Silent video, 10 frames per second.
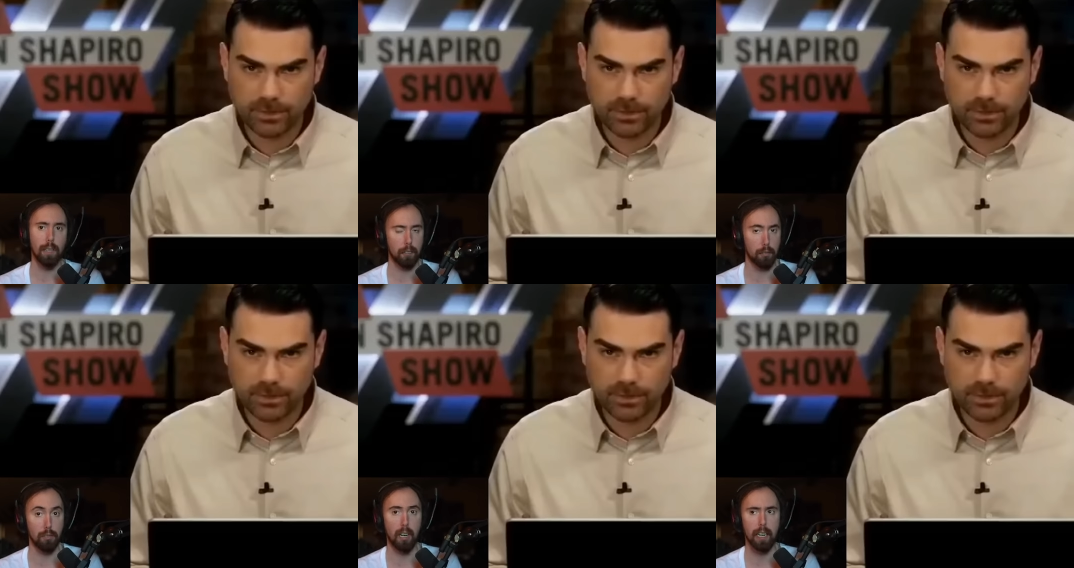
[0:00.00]
Speaker 1: in the
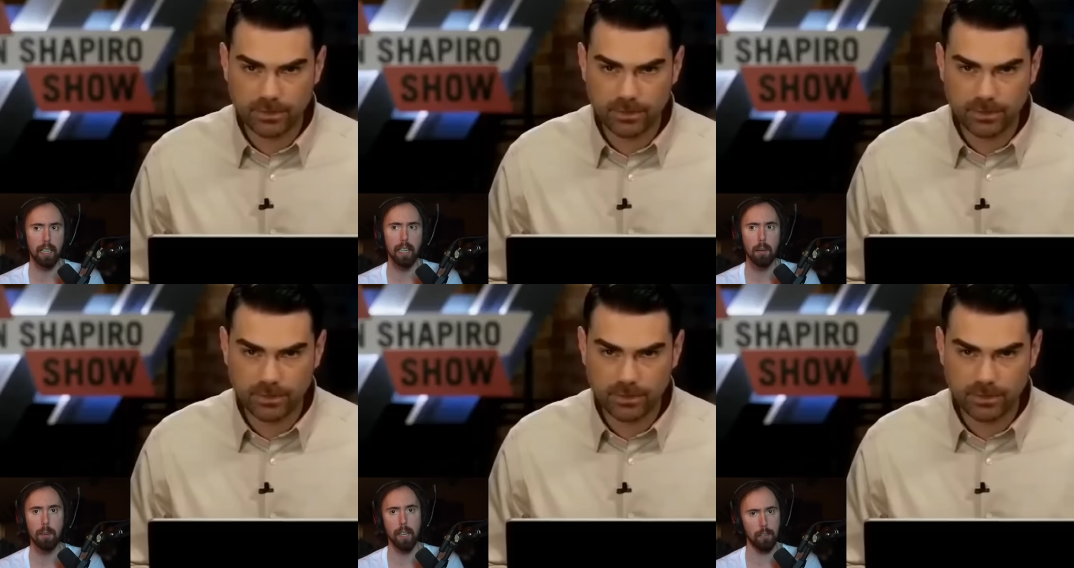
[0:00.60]
society
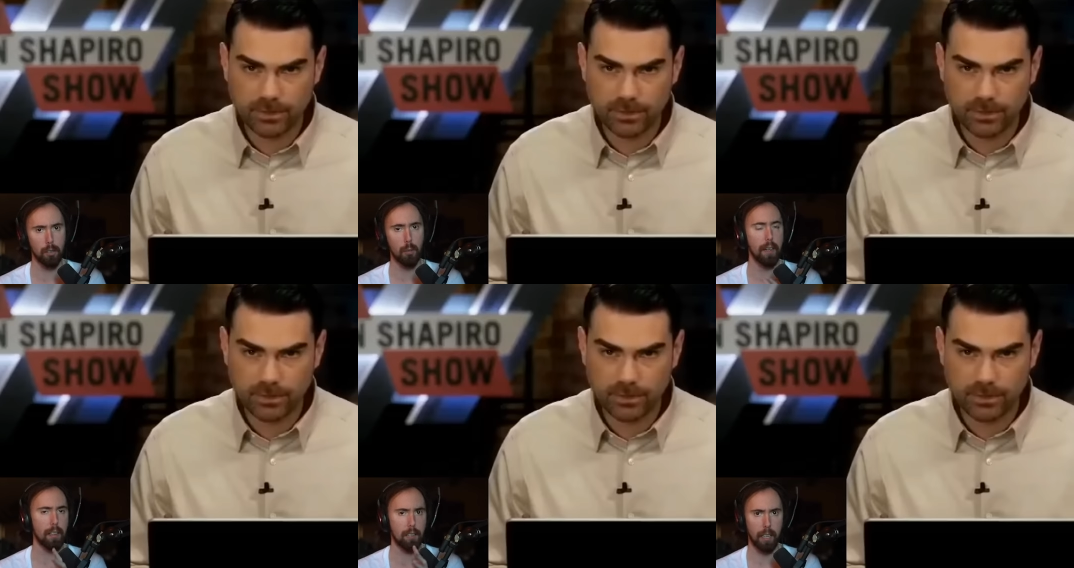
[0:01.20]
because of the way
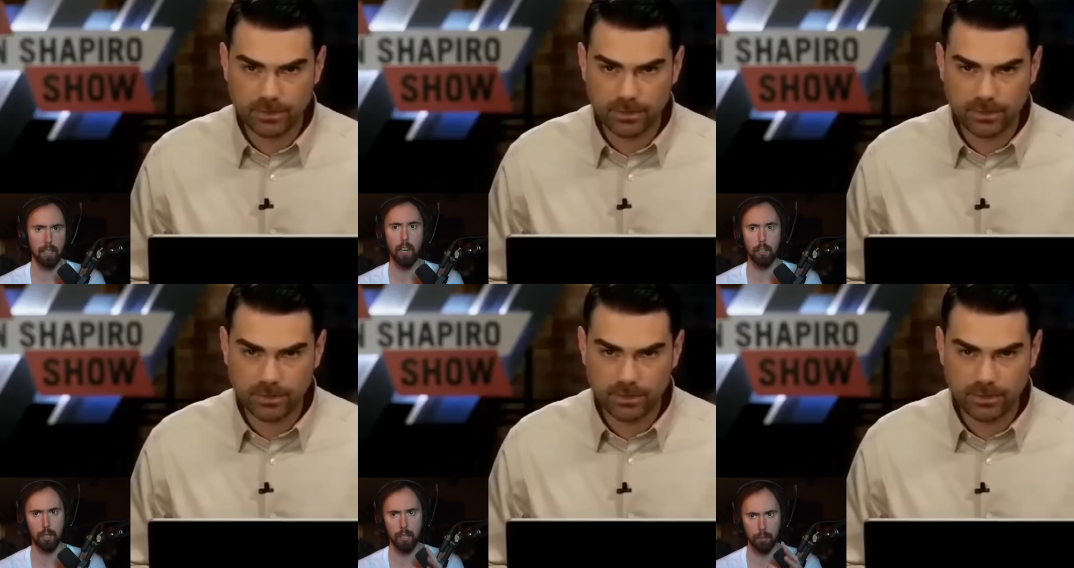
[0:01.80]
that
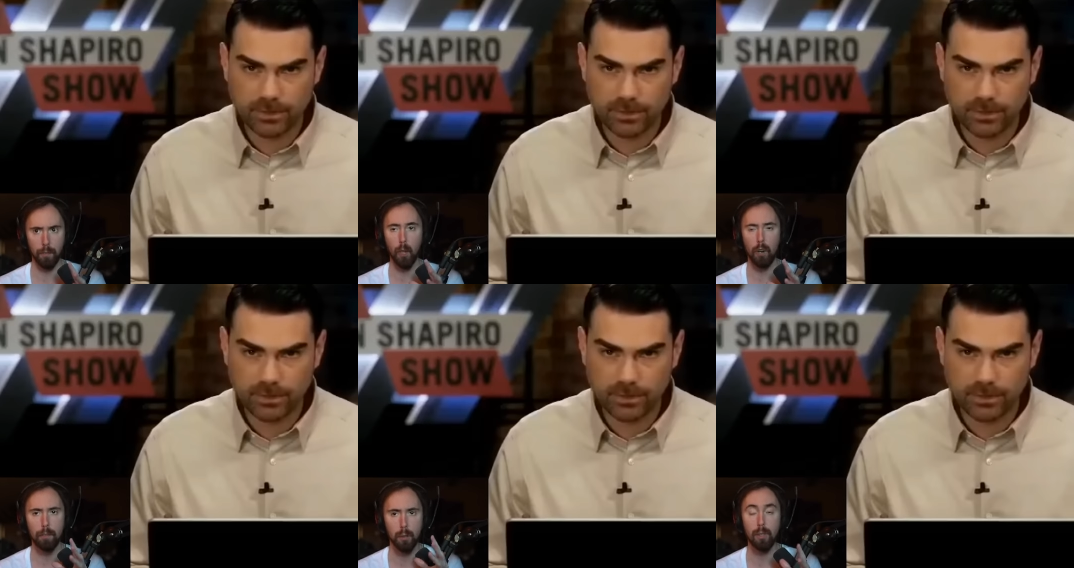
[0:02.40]
technology has
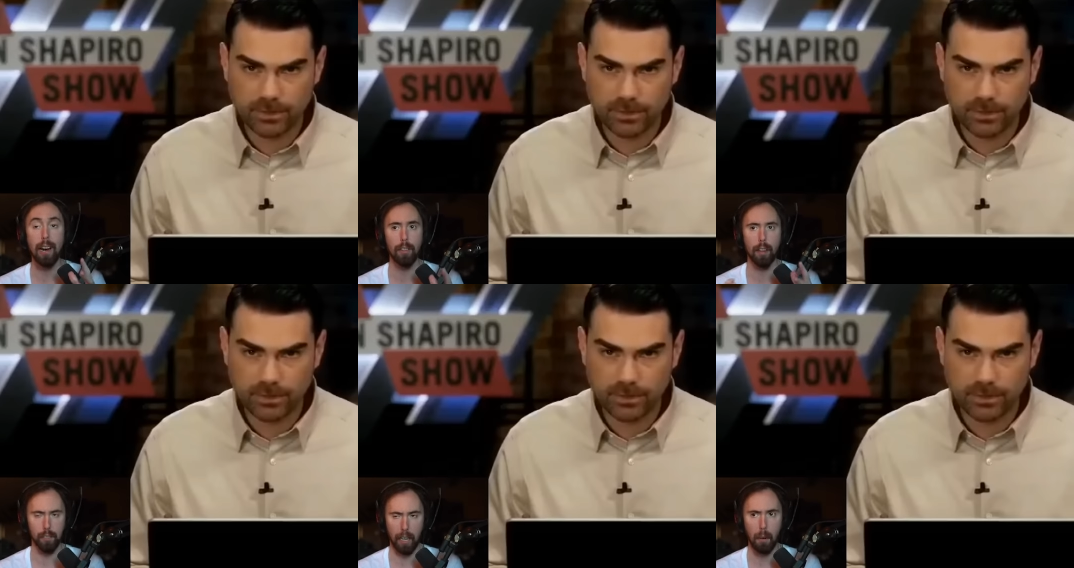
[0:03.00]
evolved to allow
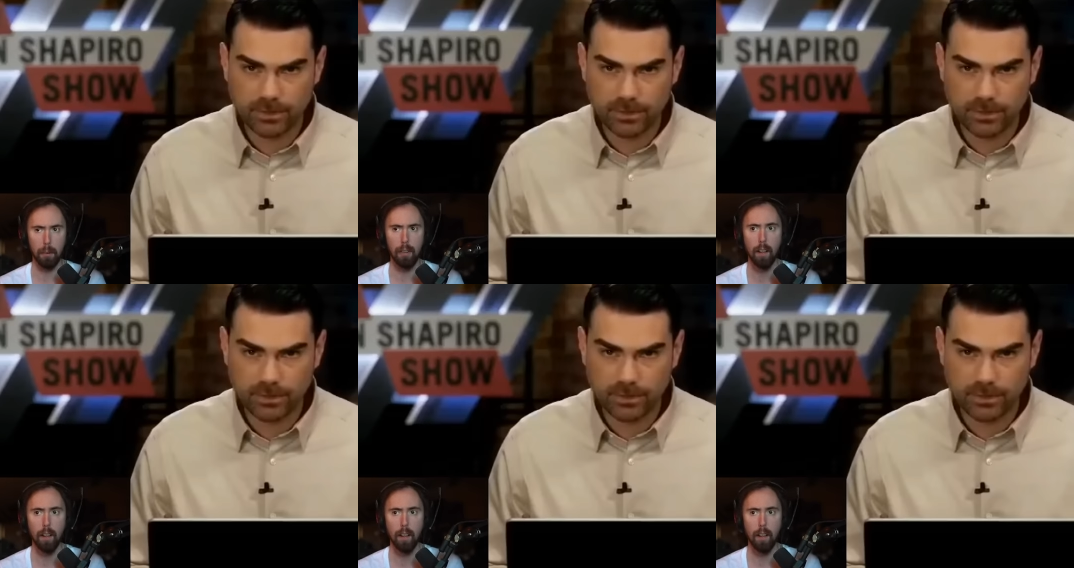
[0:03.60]
that to happen.